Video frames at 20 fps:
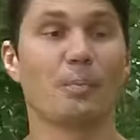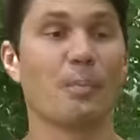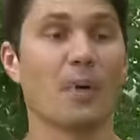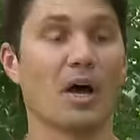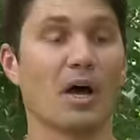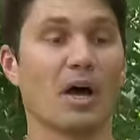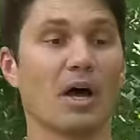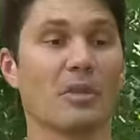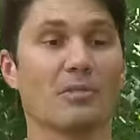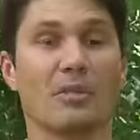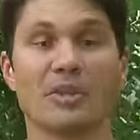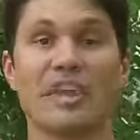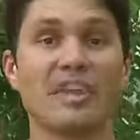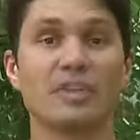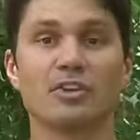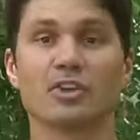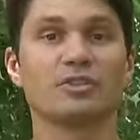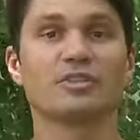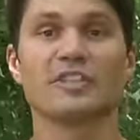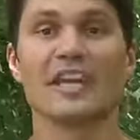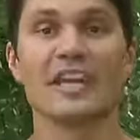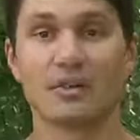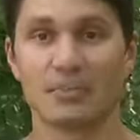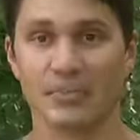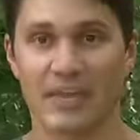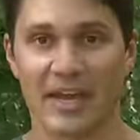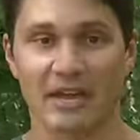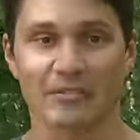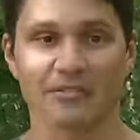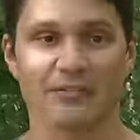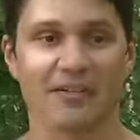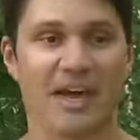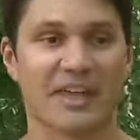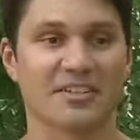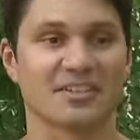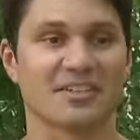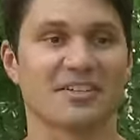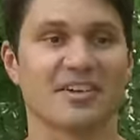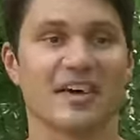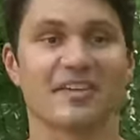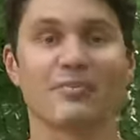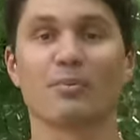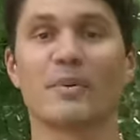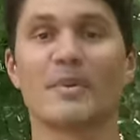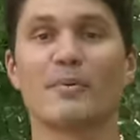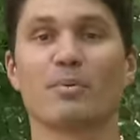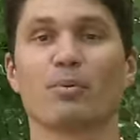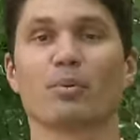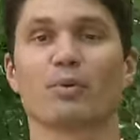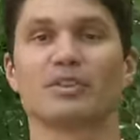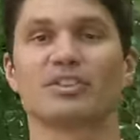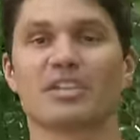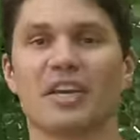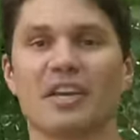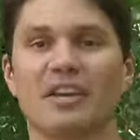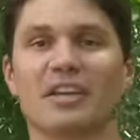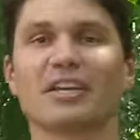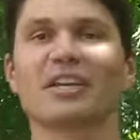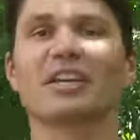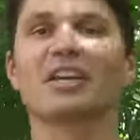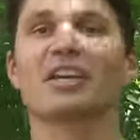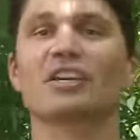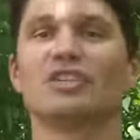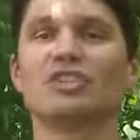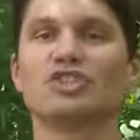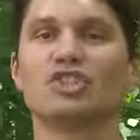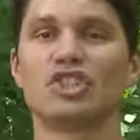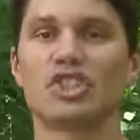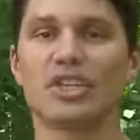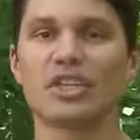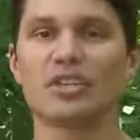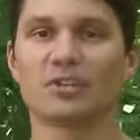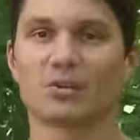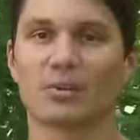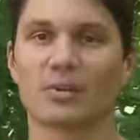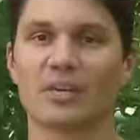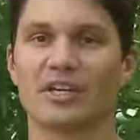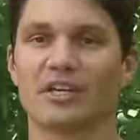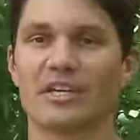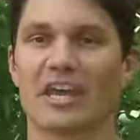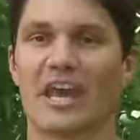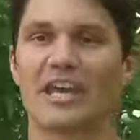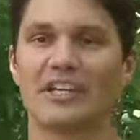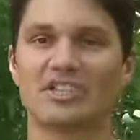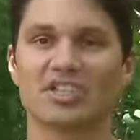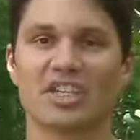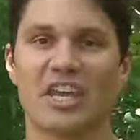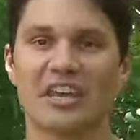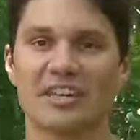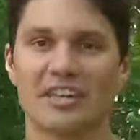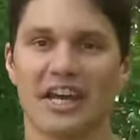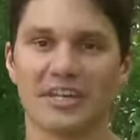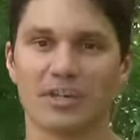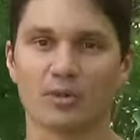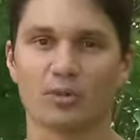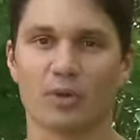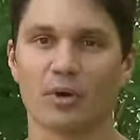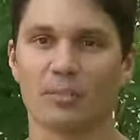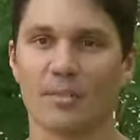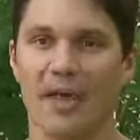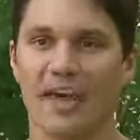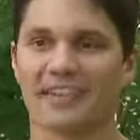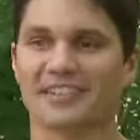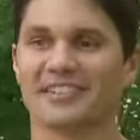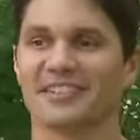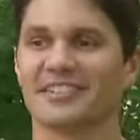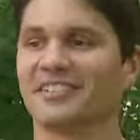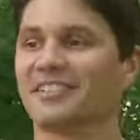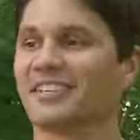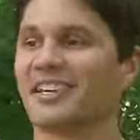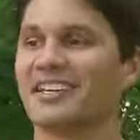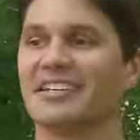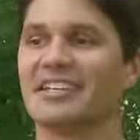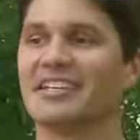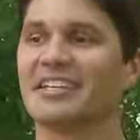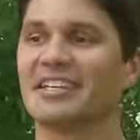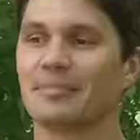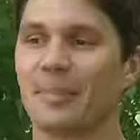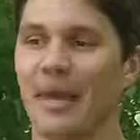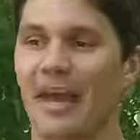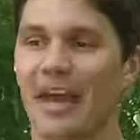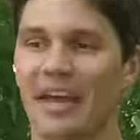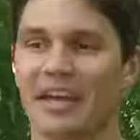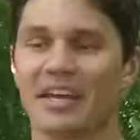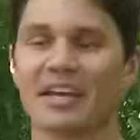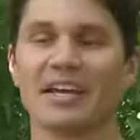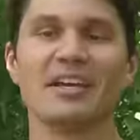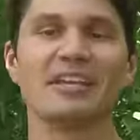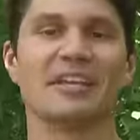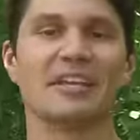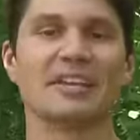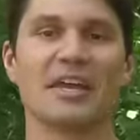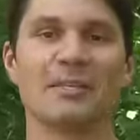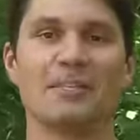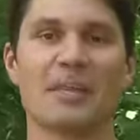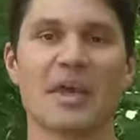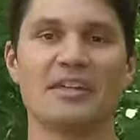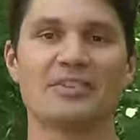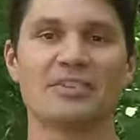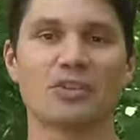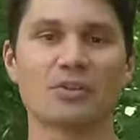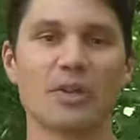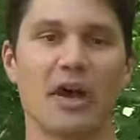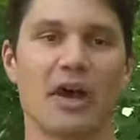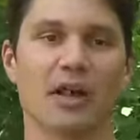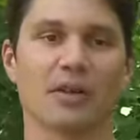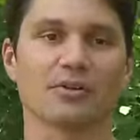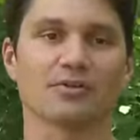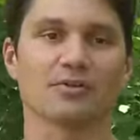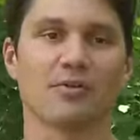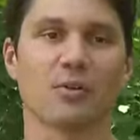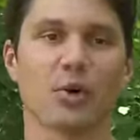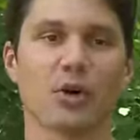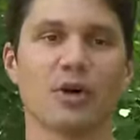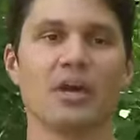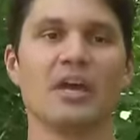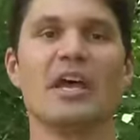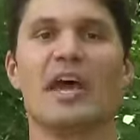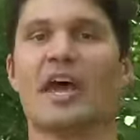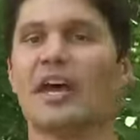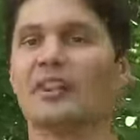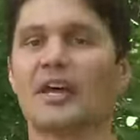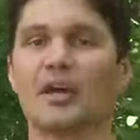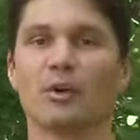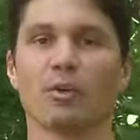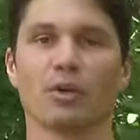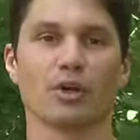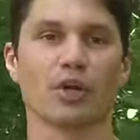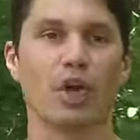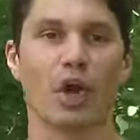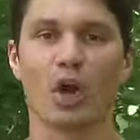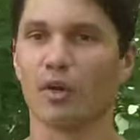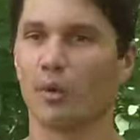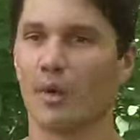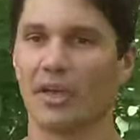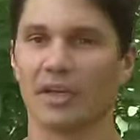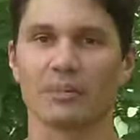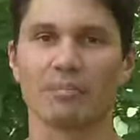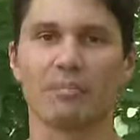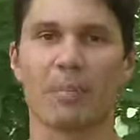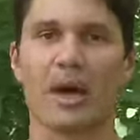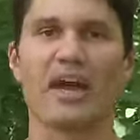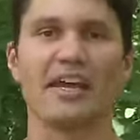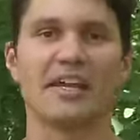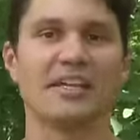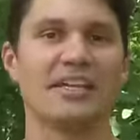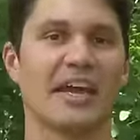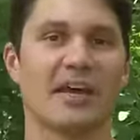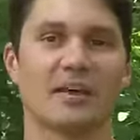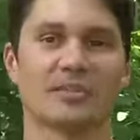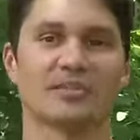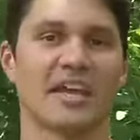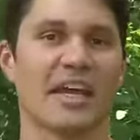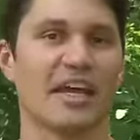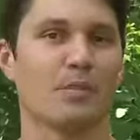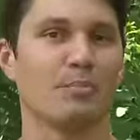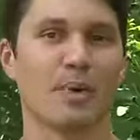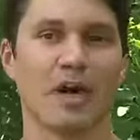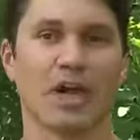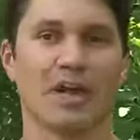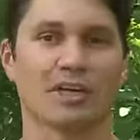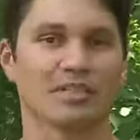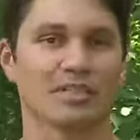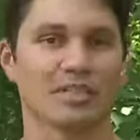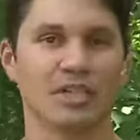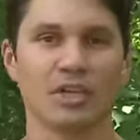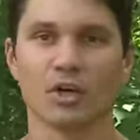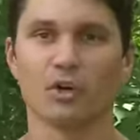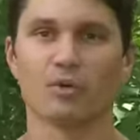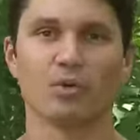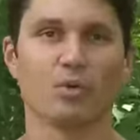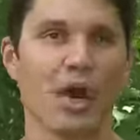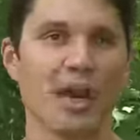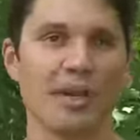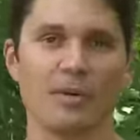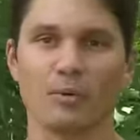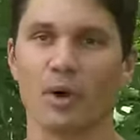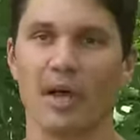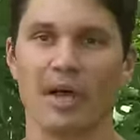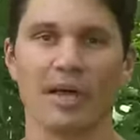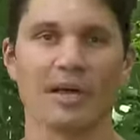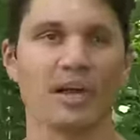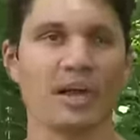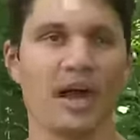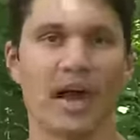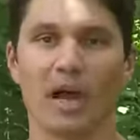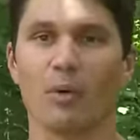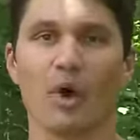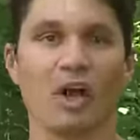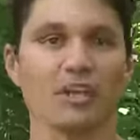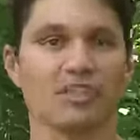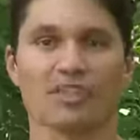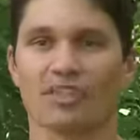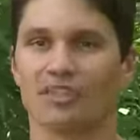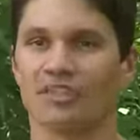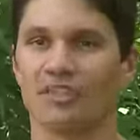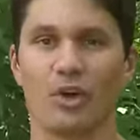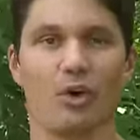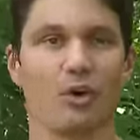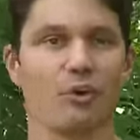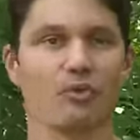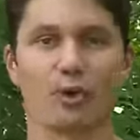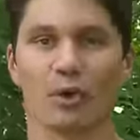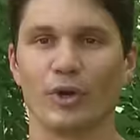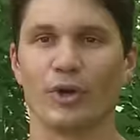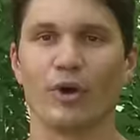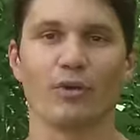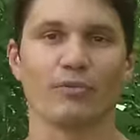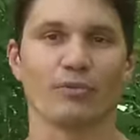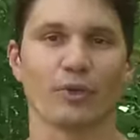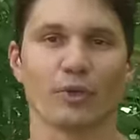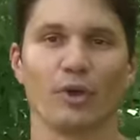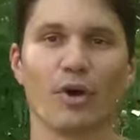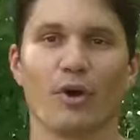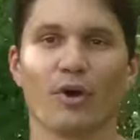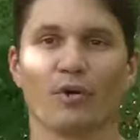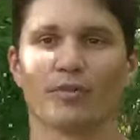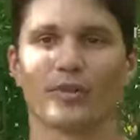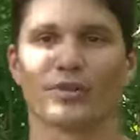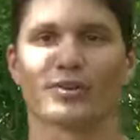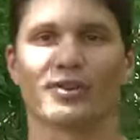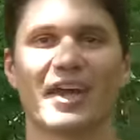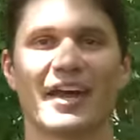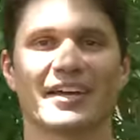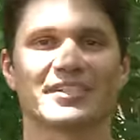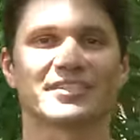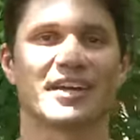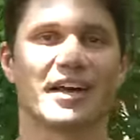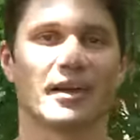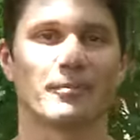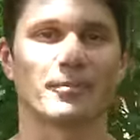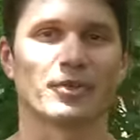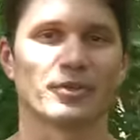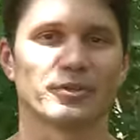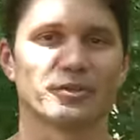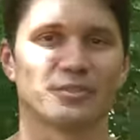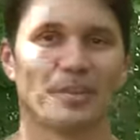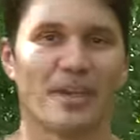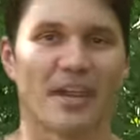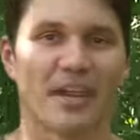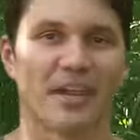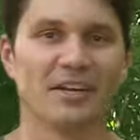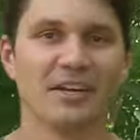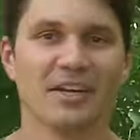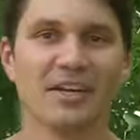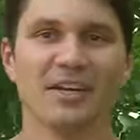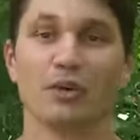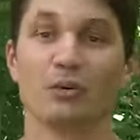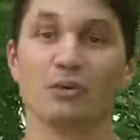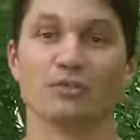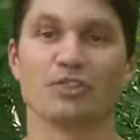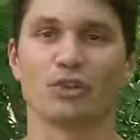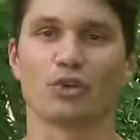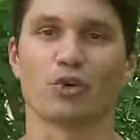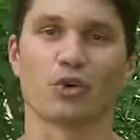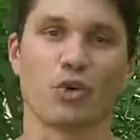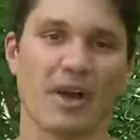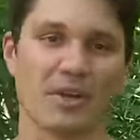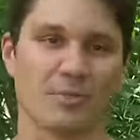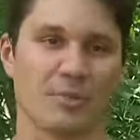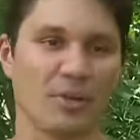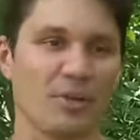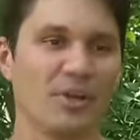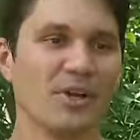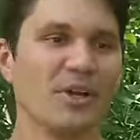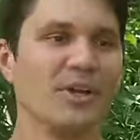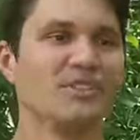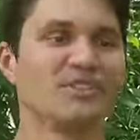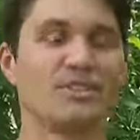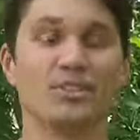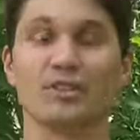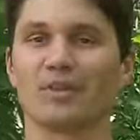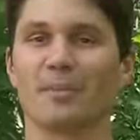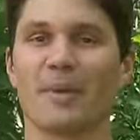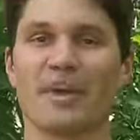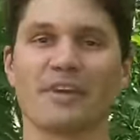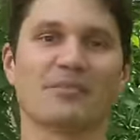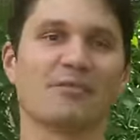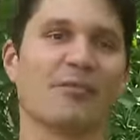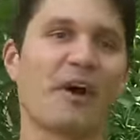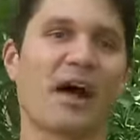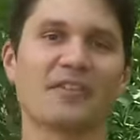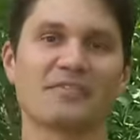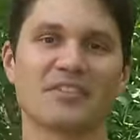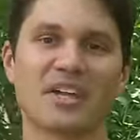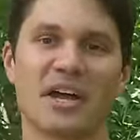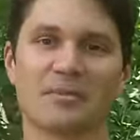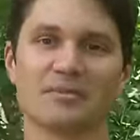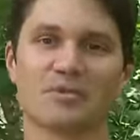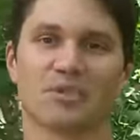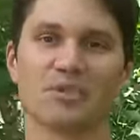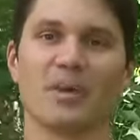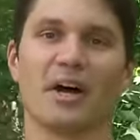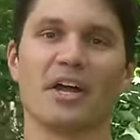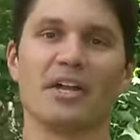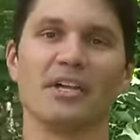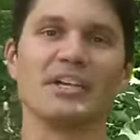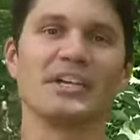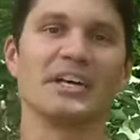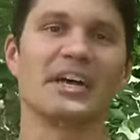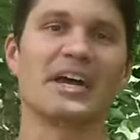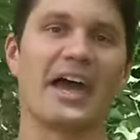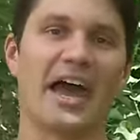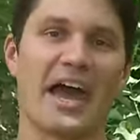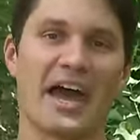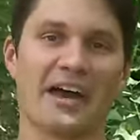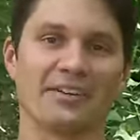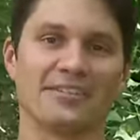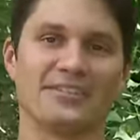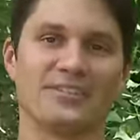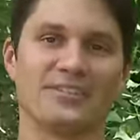but they couldn't take them down fast enough. People were selling G3 HK91 magazines on eBay that they paid $2 for, and they were going, buy it now, 10 bucks right away. I watched this over and over and over the last time there was a ban. It was incredible. So you can make 5 times your money out of